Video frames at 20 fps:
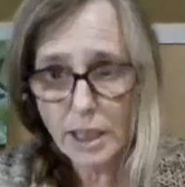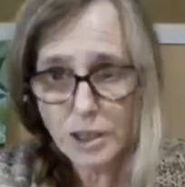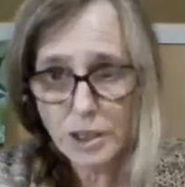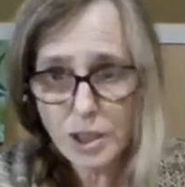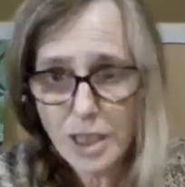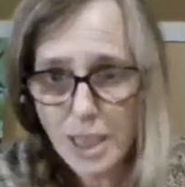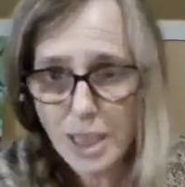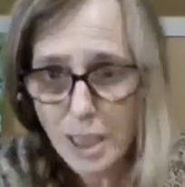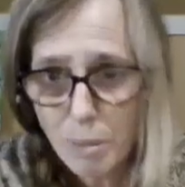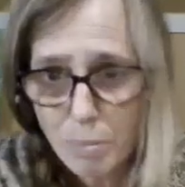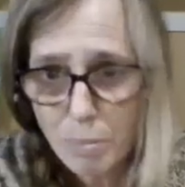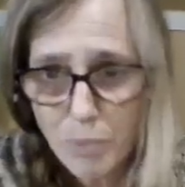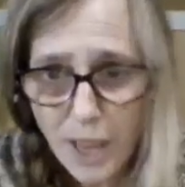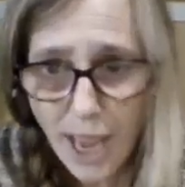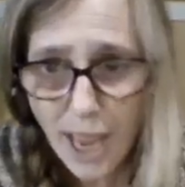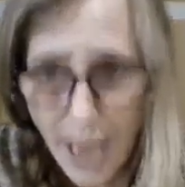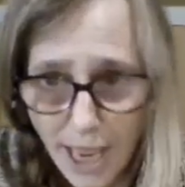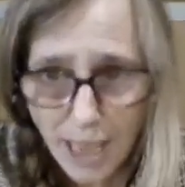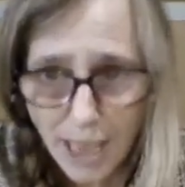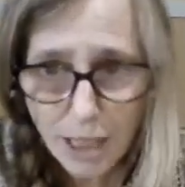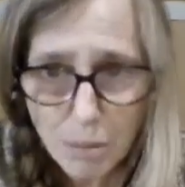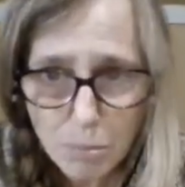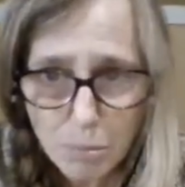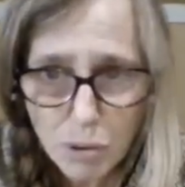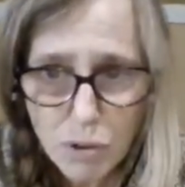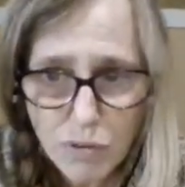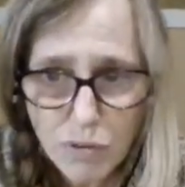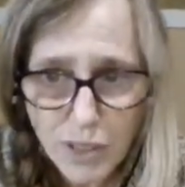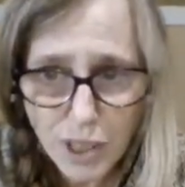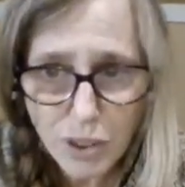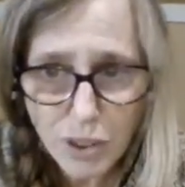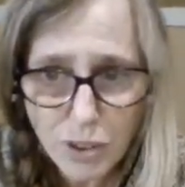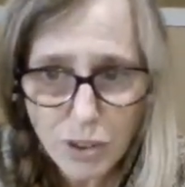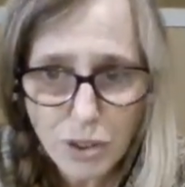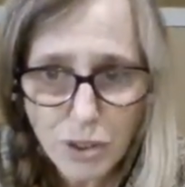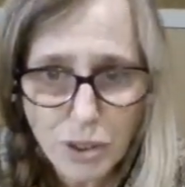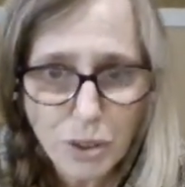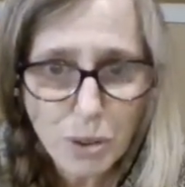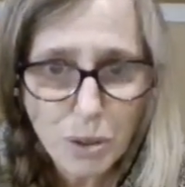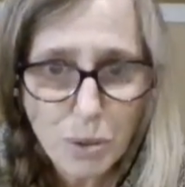Just keep the hand moving. You're
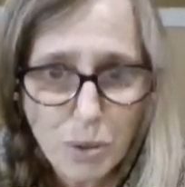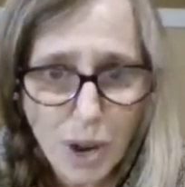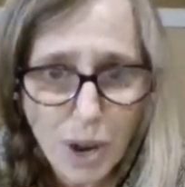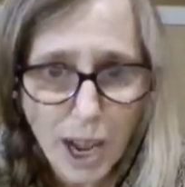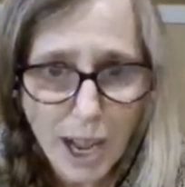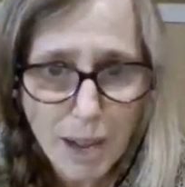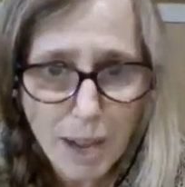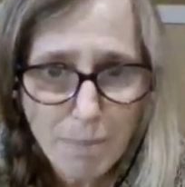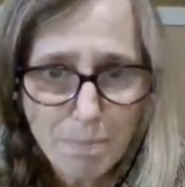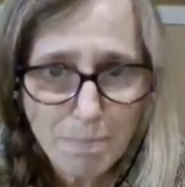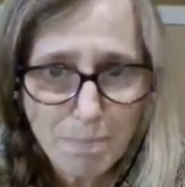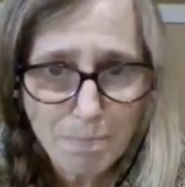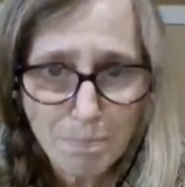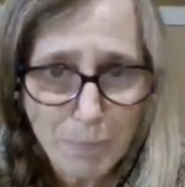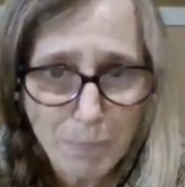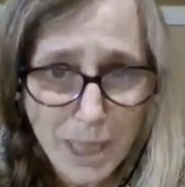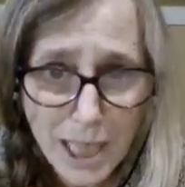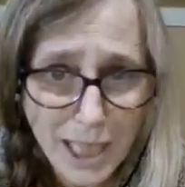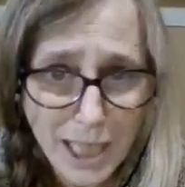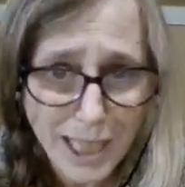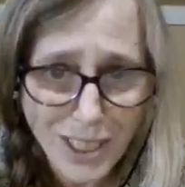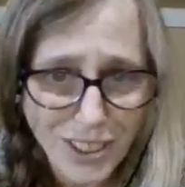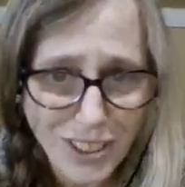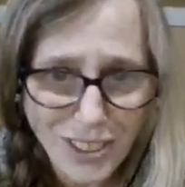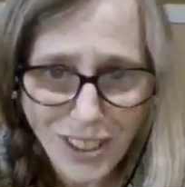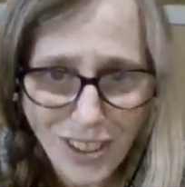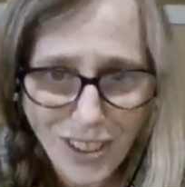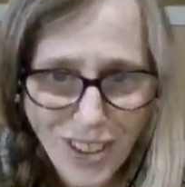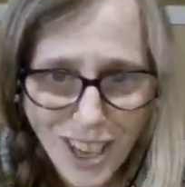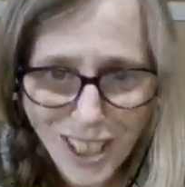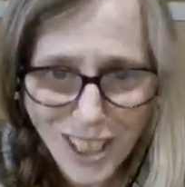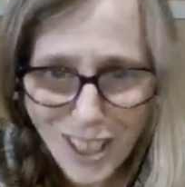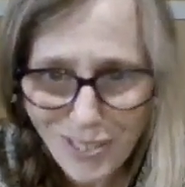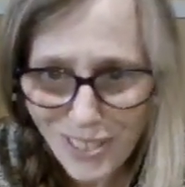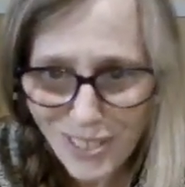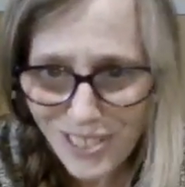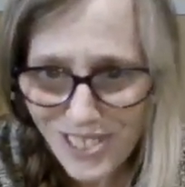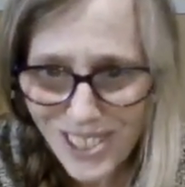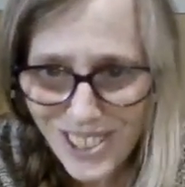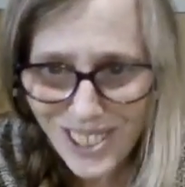you, I'm me. I love
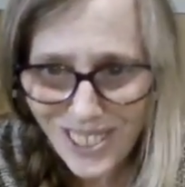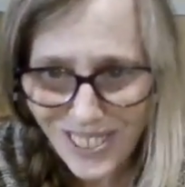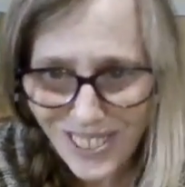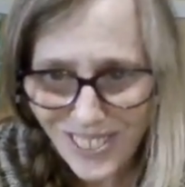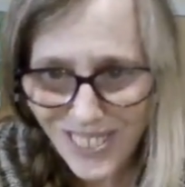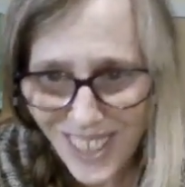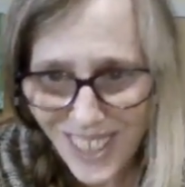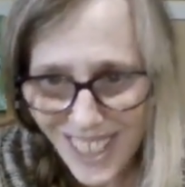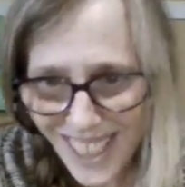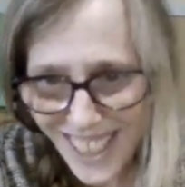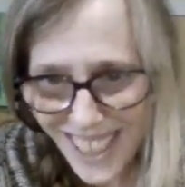you too.